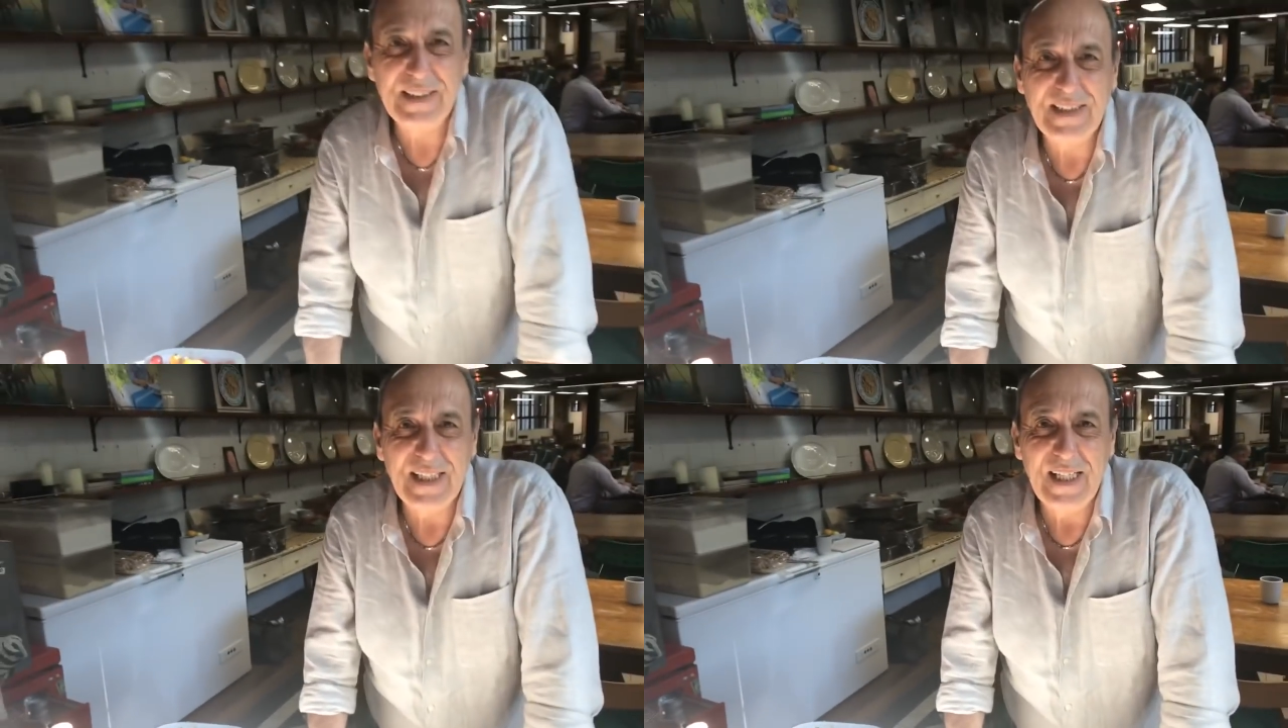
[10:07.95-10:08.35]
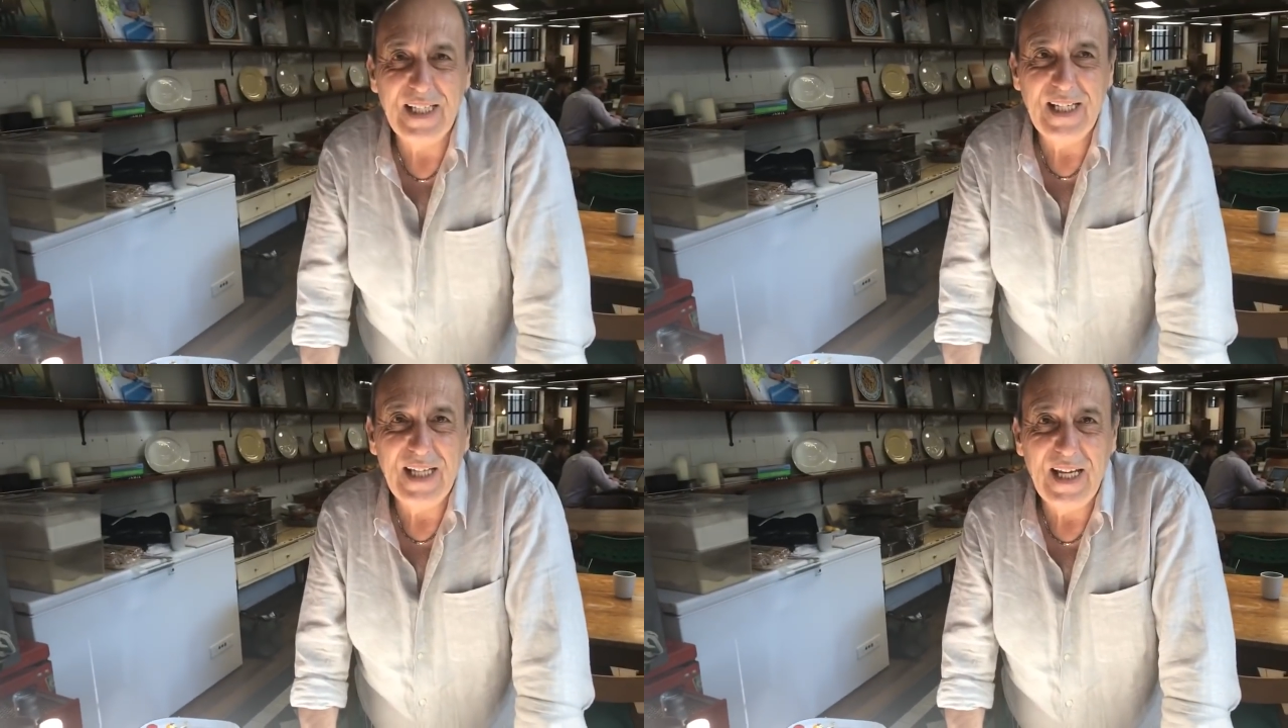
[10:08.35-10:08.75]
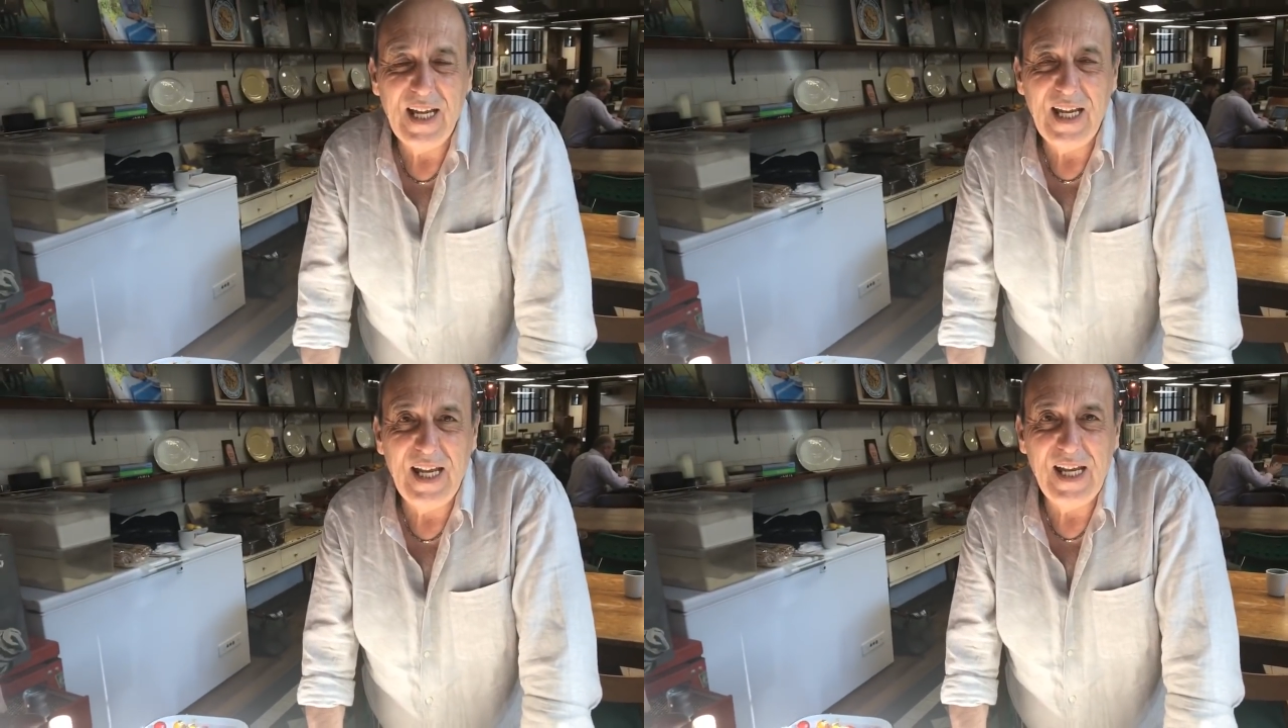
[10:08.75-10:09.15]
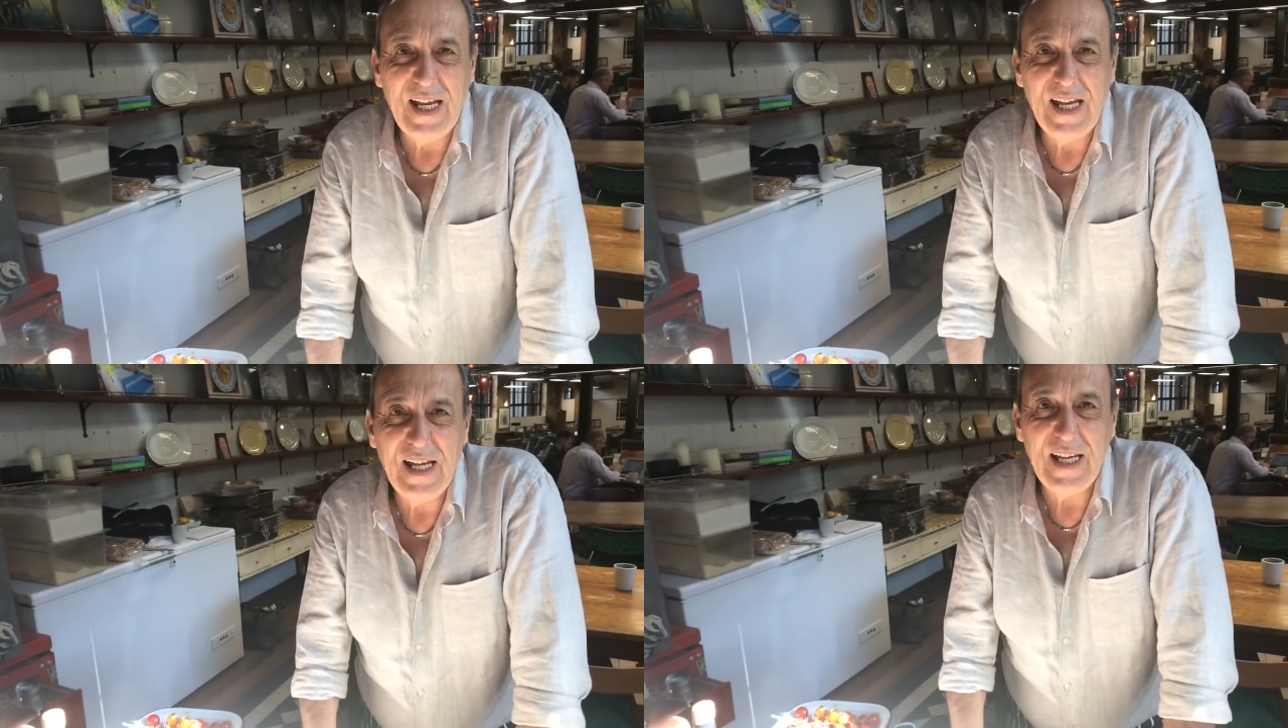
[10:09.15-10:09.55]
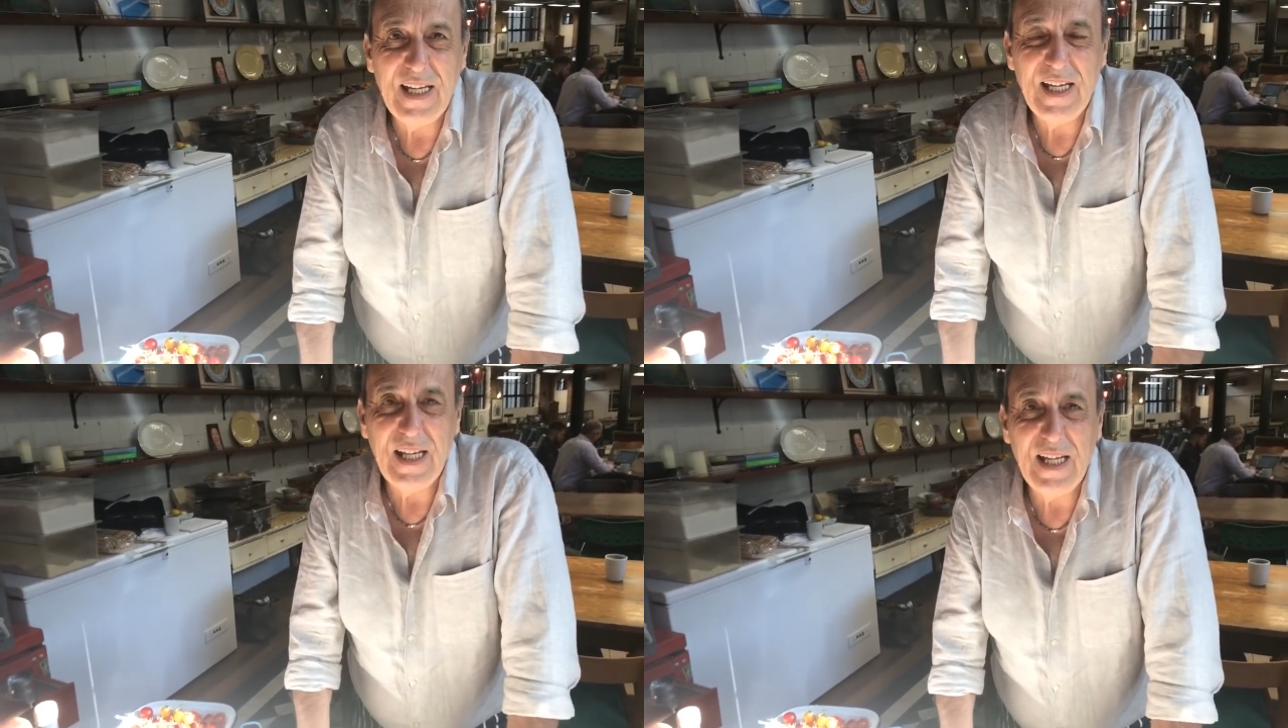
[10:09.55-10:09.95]
fantastic, I like the
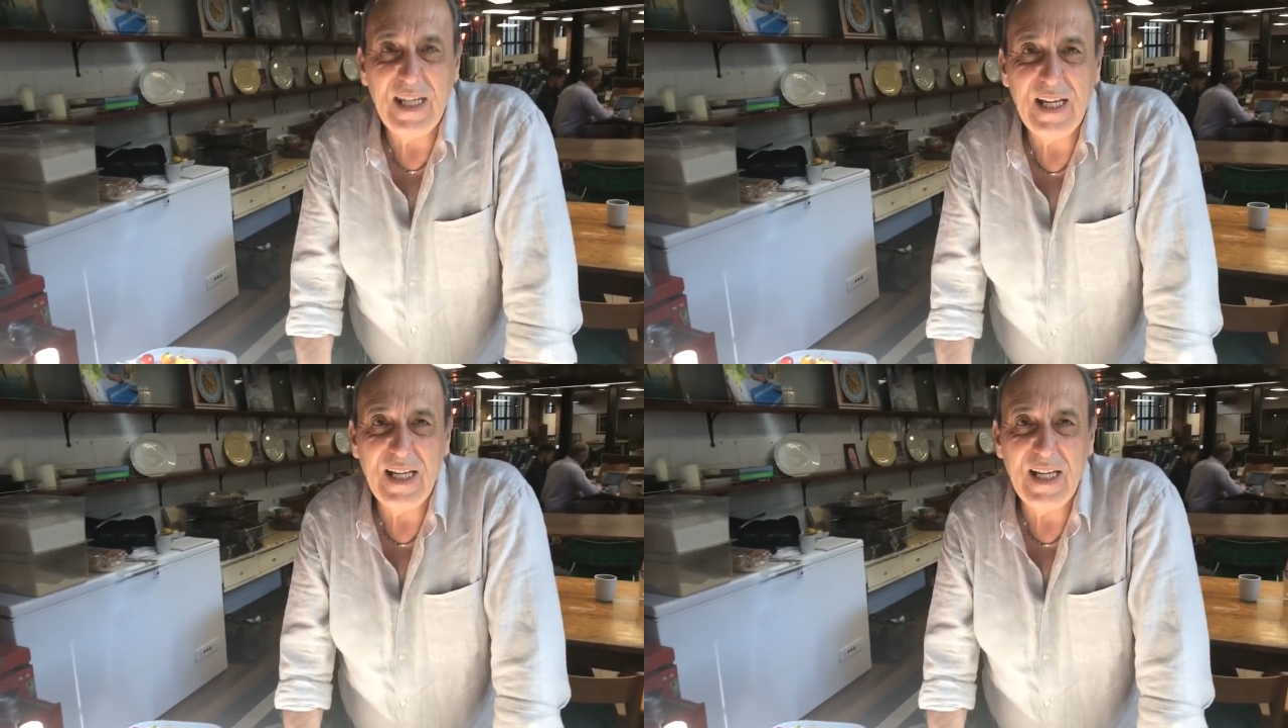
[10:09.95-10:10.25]
bacalao. I think,